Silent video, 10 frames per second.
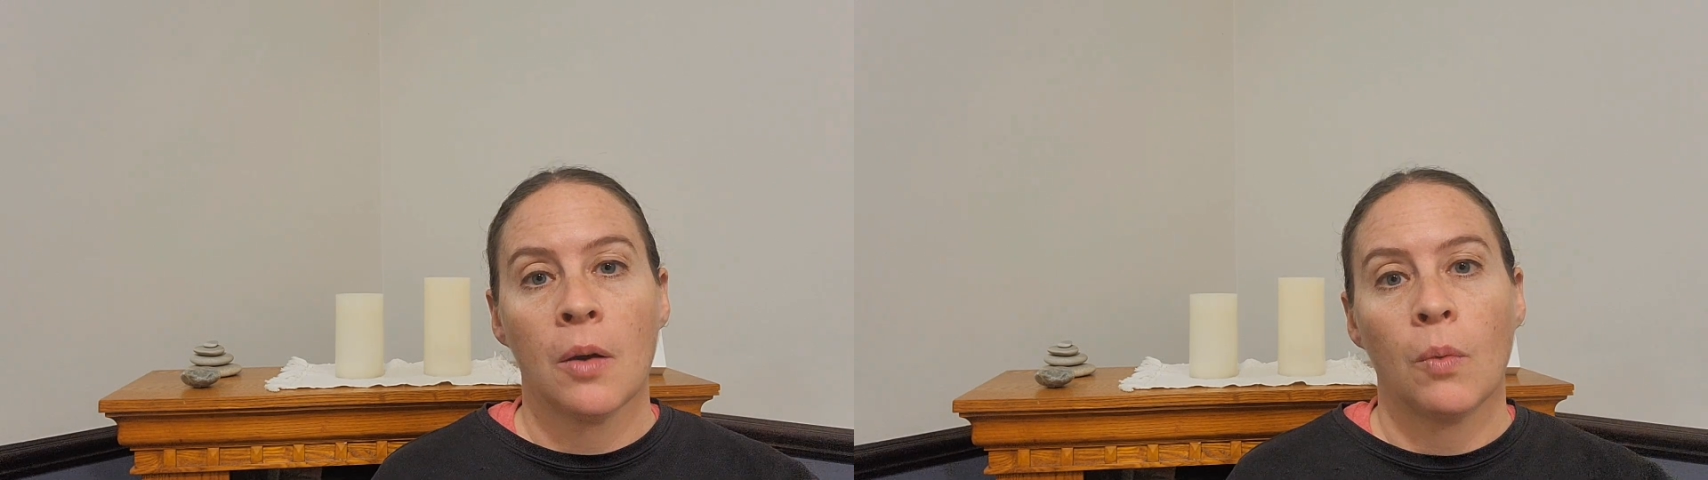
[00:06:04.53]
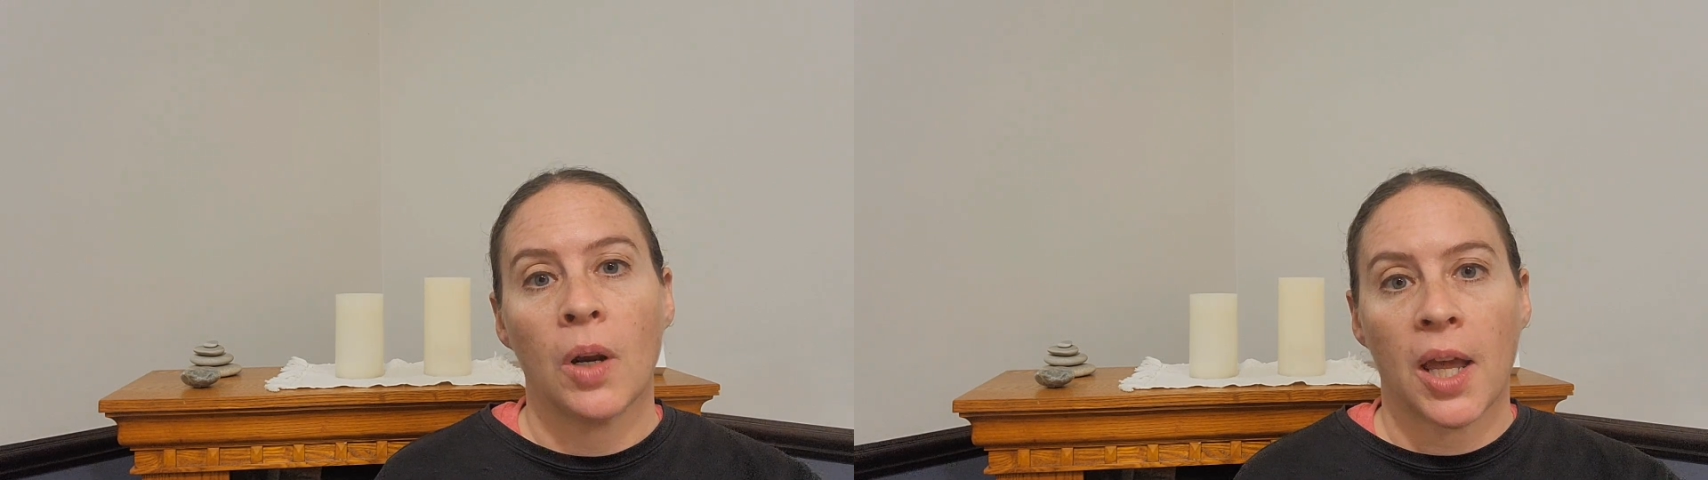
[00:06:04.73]

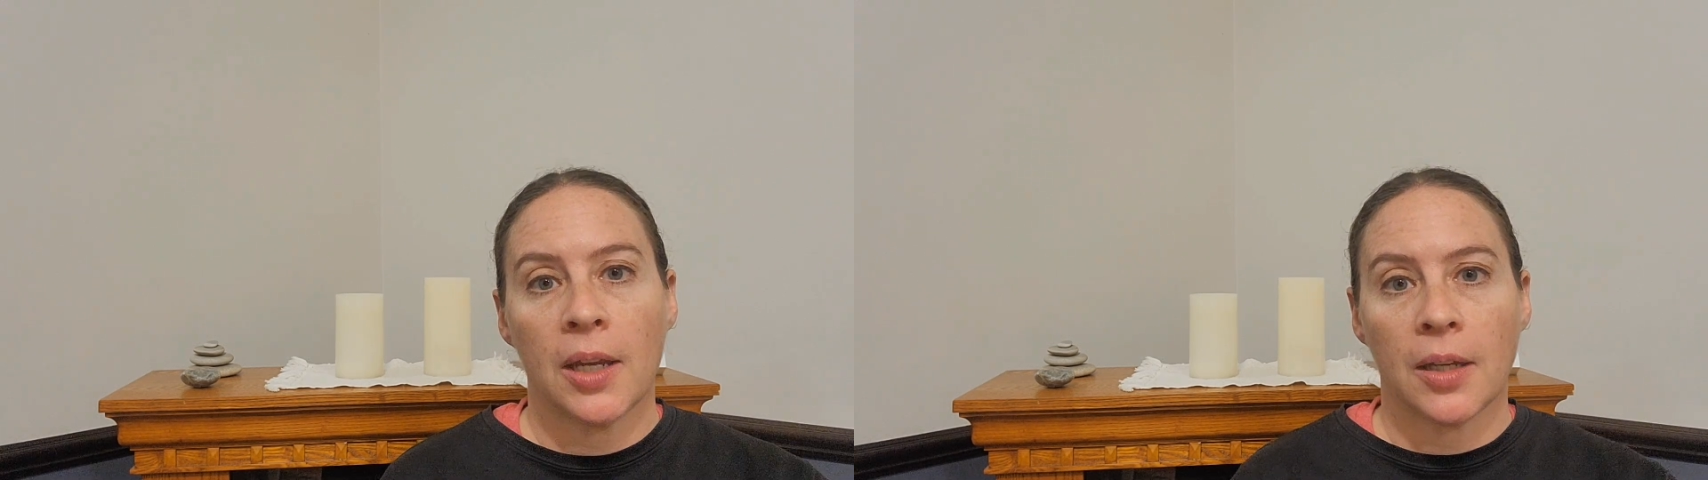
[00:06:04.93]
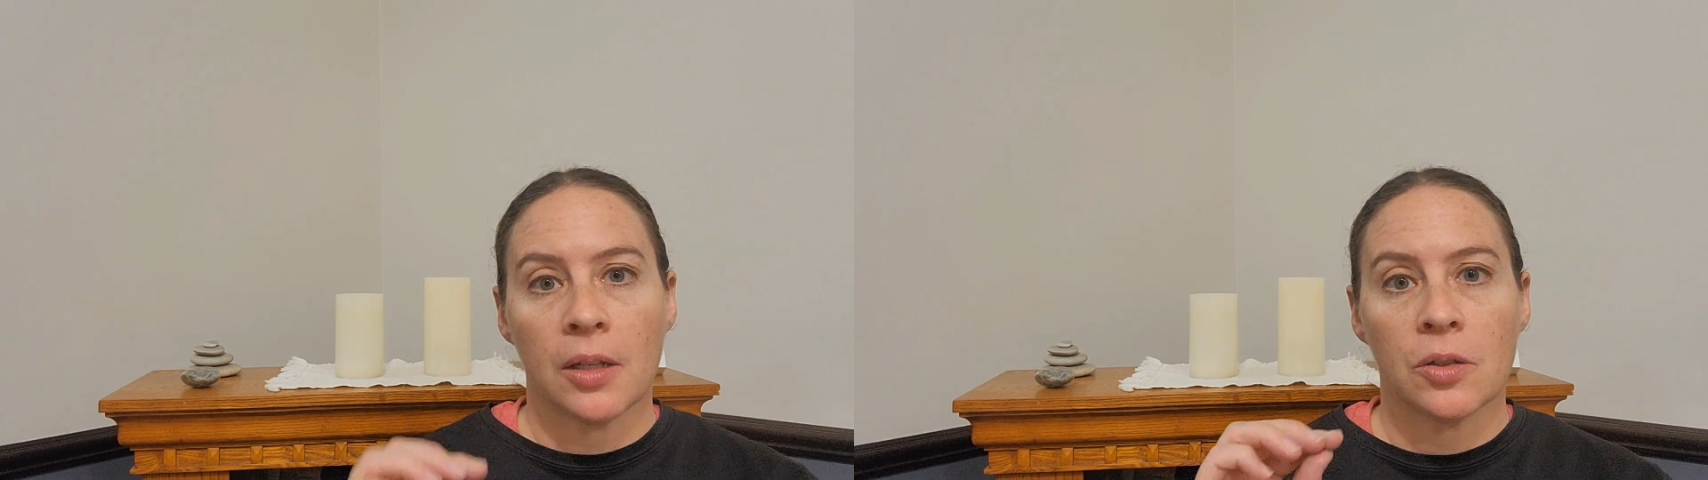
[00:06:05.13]
when I
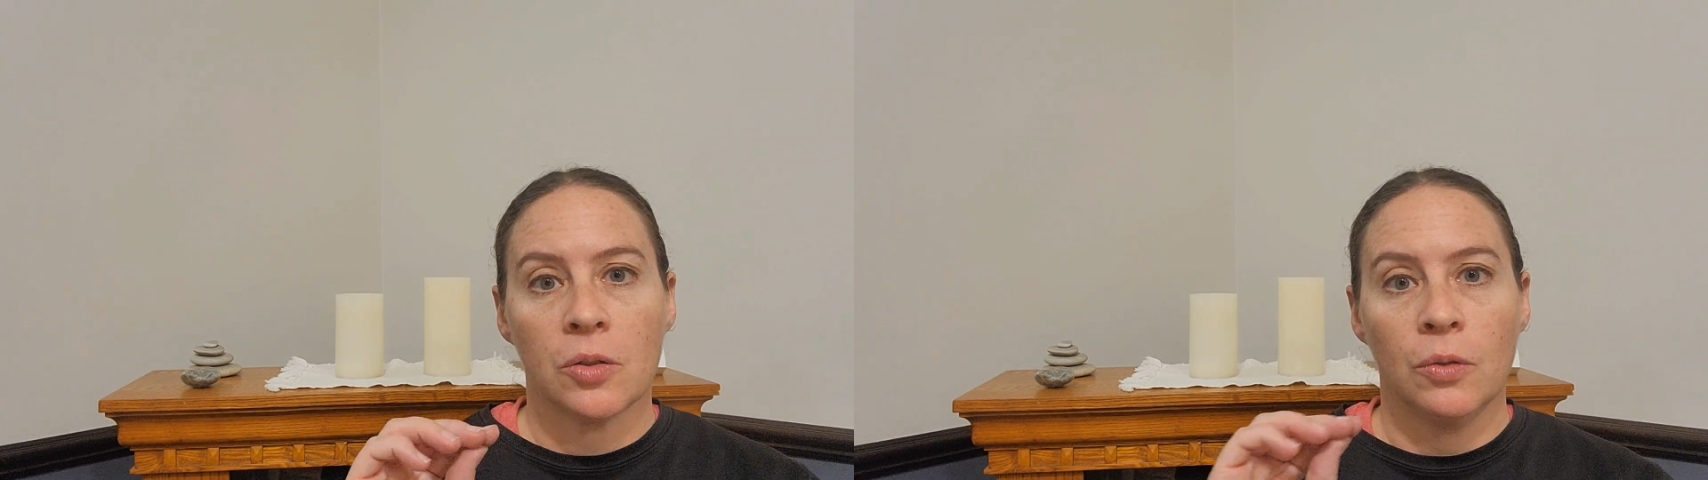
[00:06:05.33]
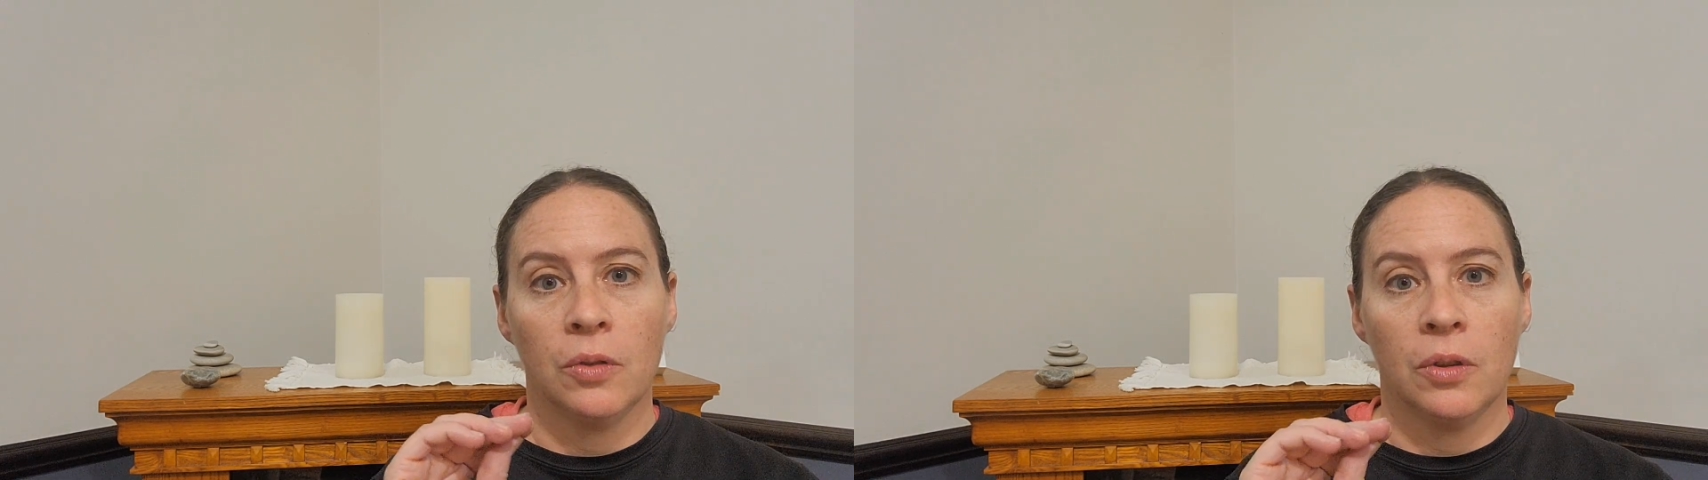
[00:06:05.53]
get
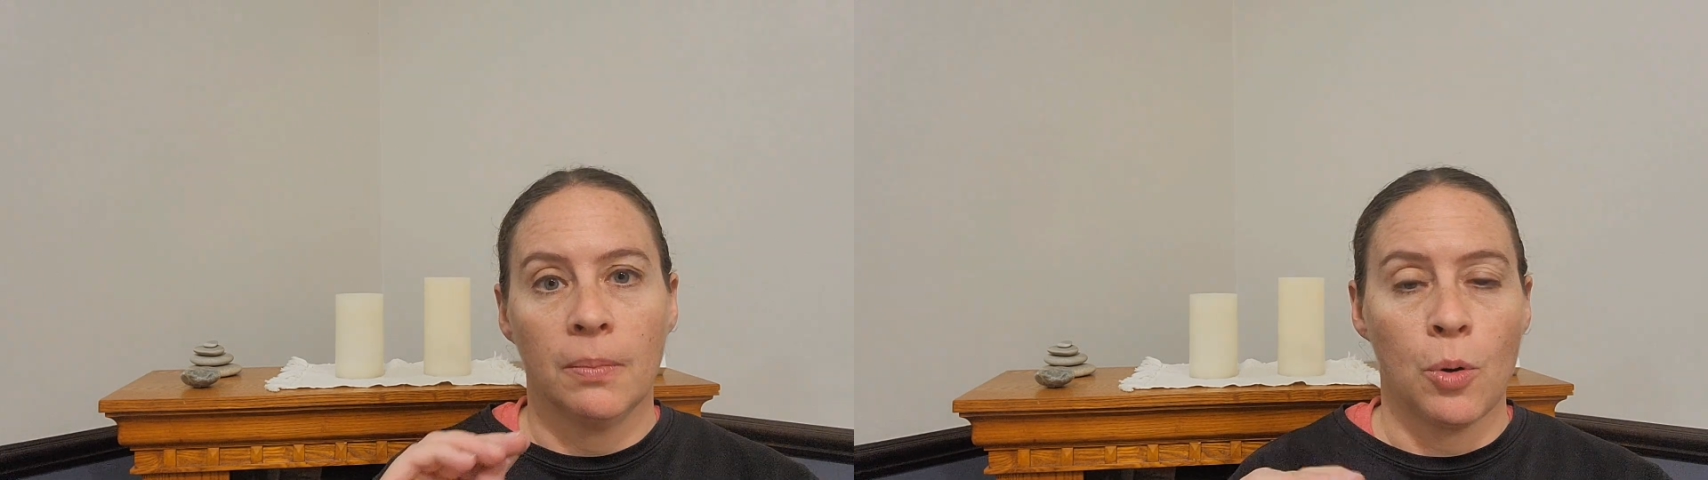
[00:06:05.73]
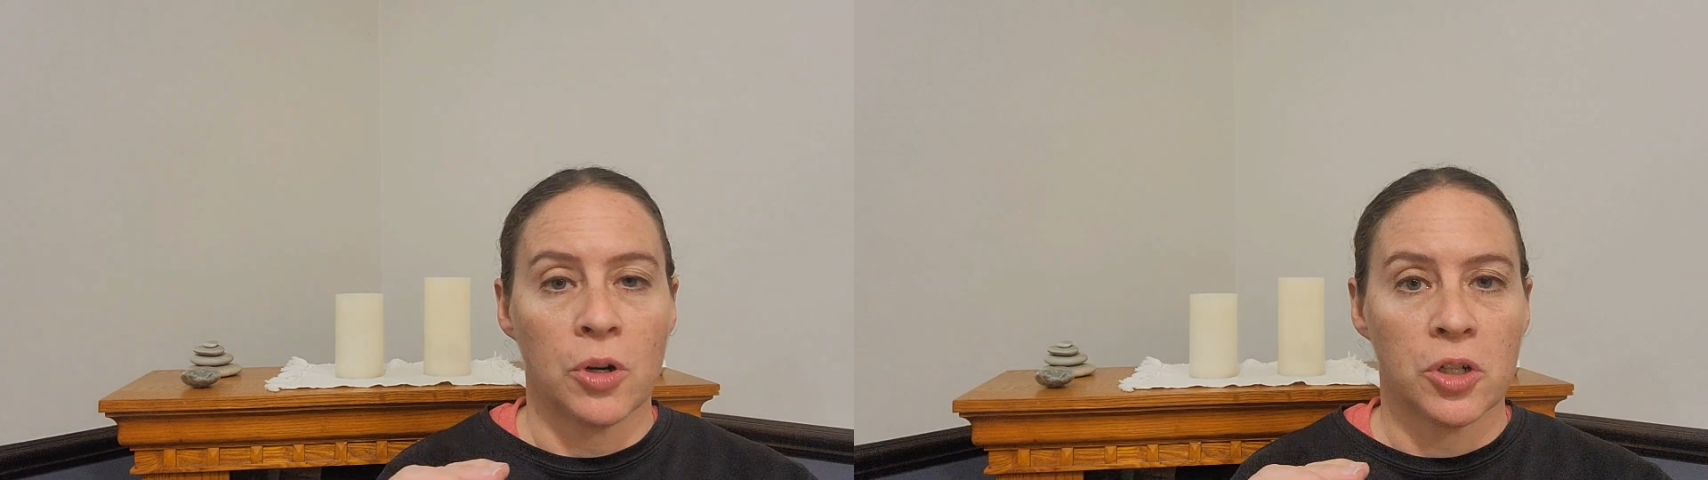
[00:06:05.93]
to the
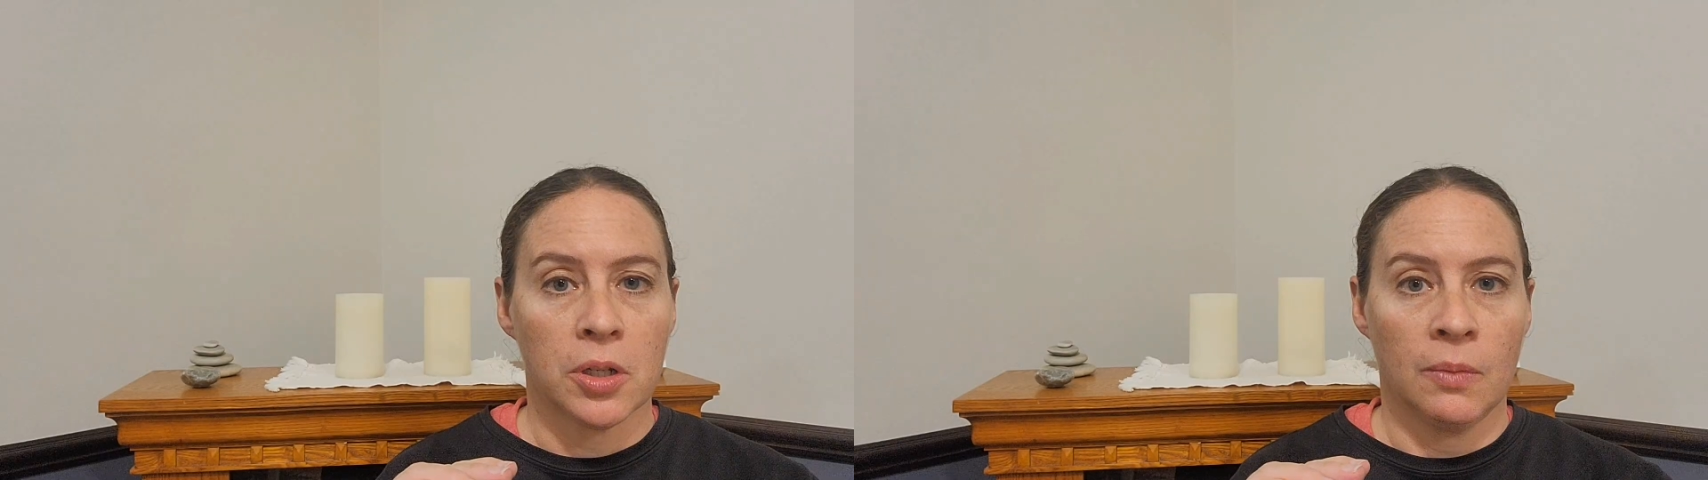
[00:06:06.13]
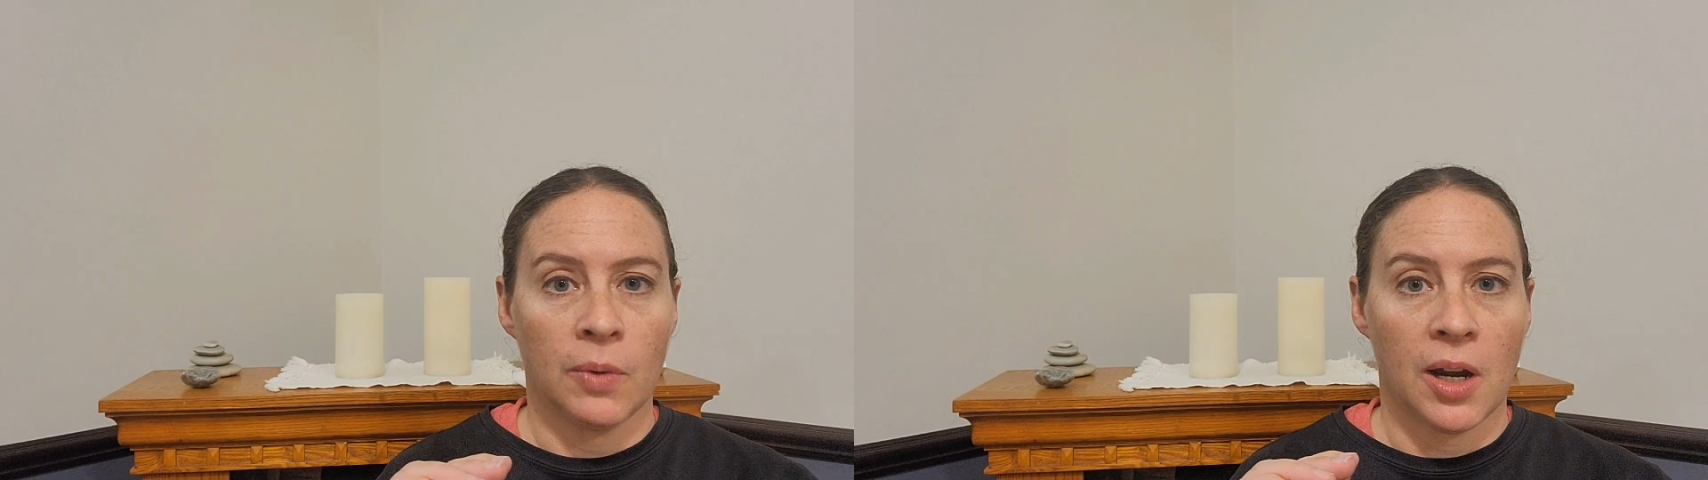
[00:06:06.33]

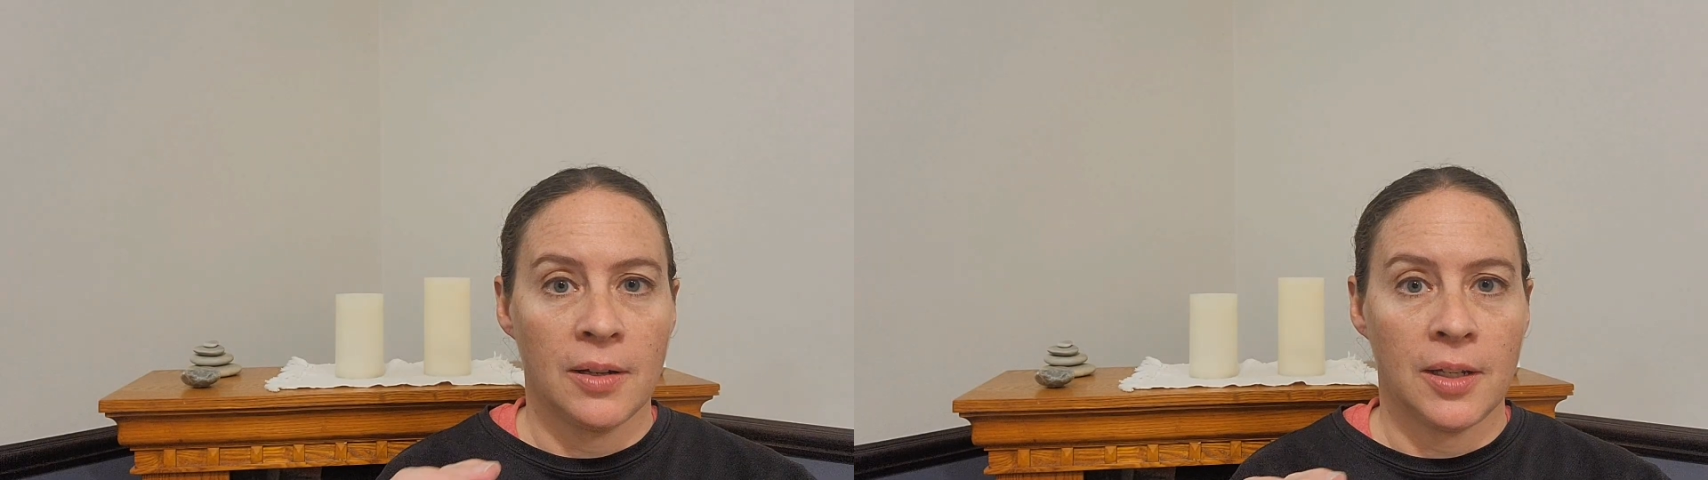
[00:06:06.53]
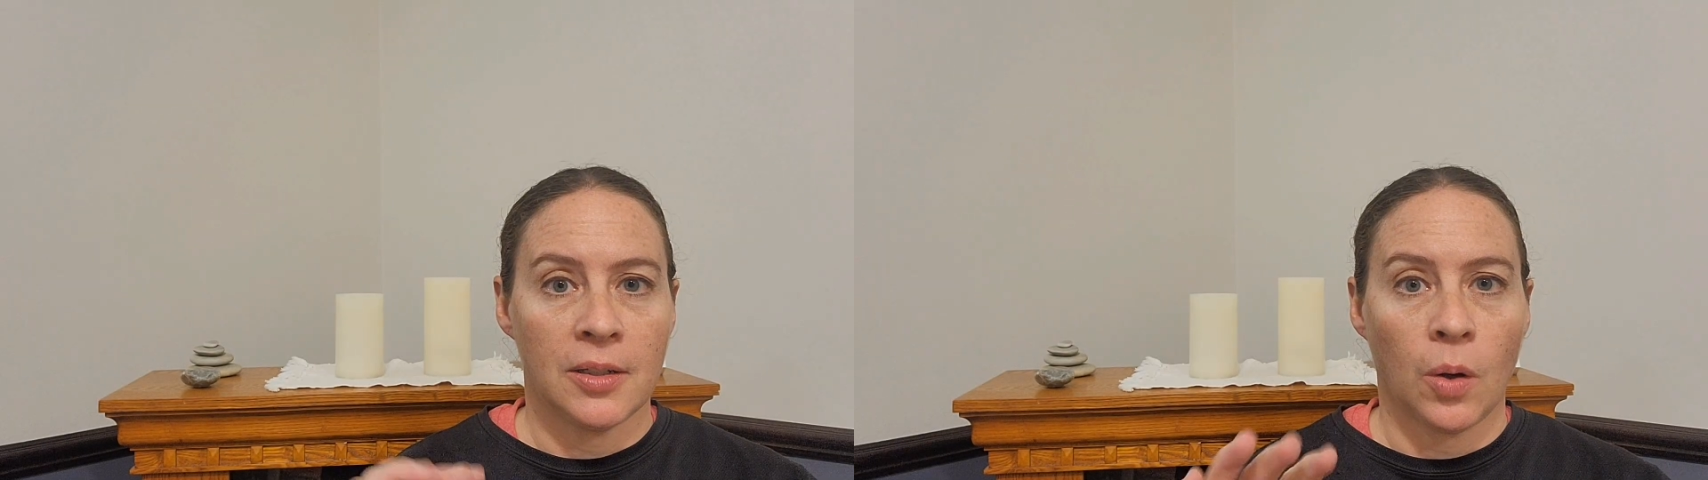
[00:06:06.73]
portion where I need